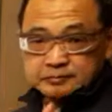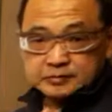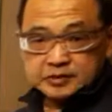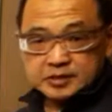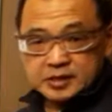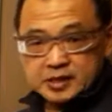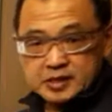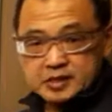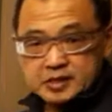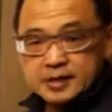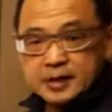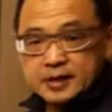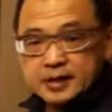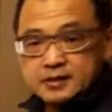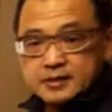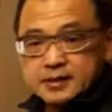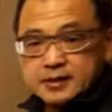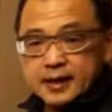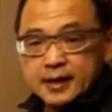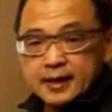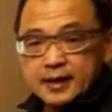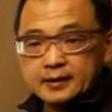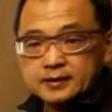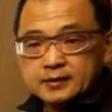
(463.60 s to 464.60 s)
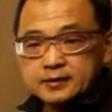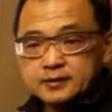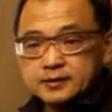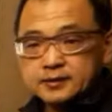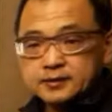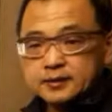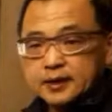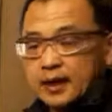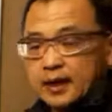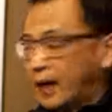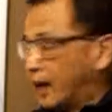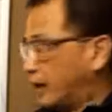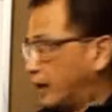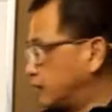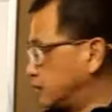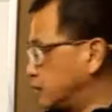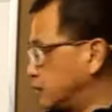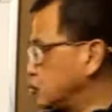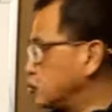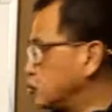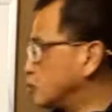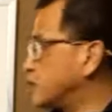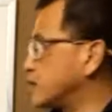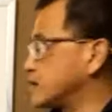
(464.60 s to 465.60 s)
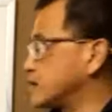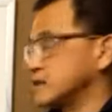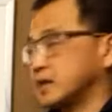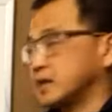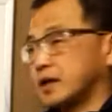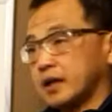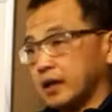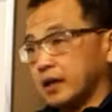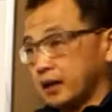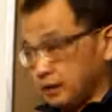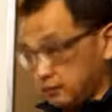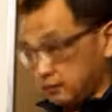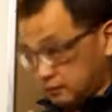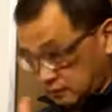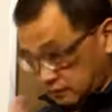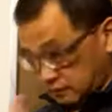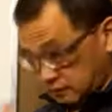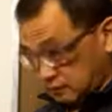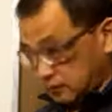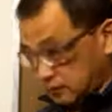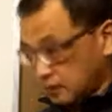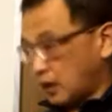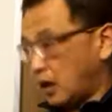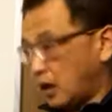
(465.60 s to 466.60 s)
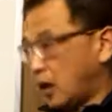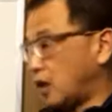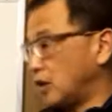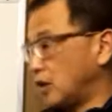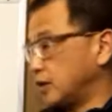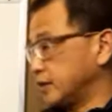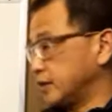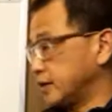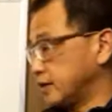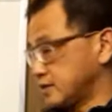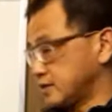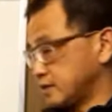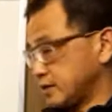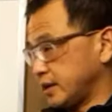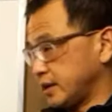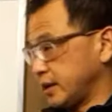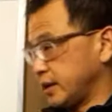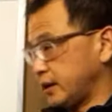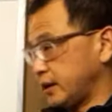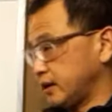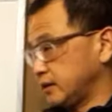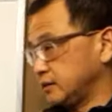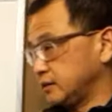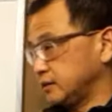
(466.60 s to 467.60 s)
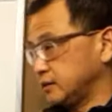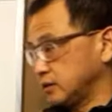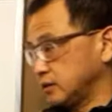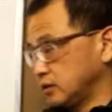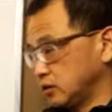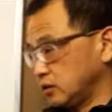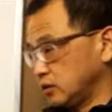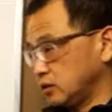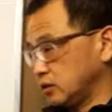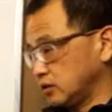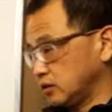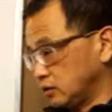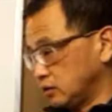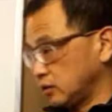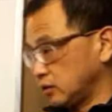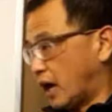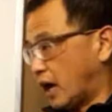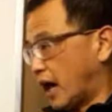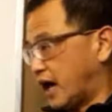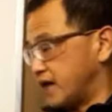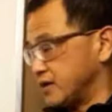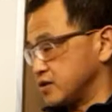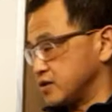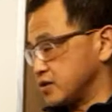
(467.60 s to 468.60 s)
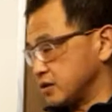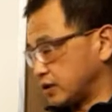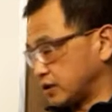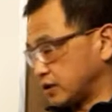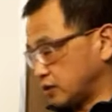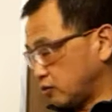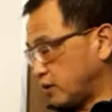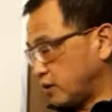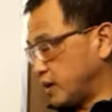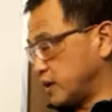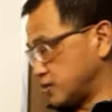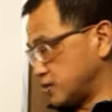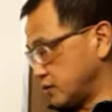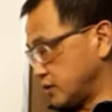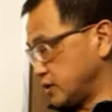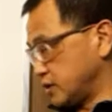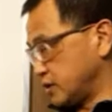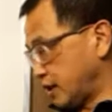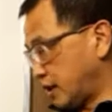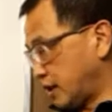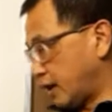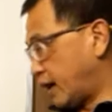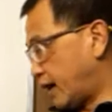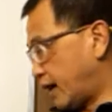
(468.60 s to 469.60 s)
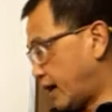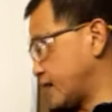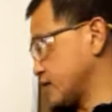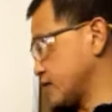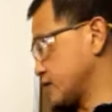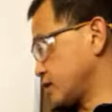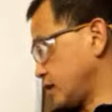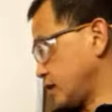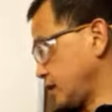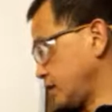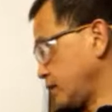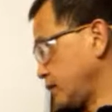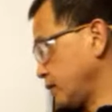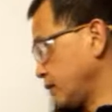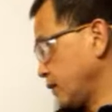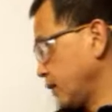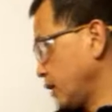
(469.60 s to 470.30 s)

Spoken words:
this and that, and you basically honestly answer the question they are asking.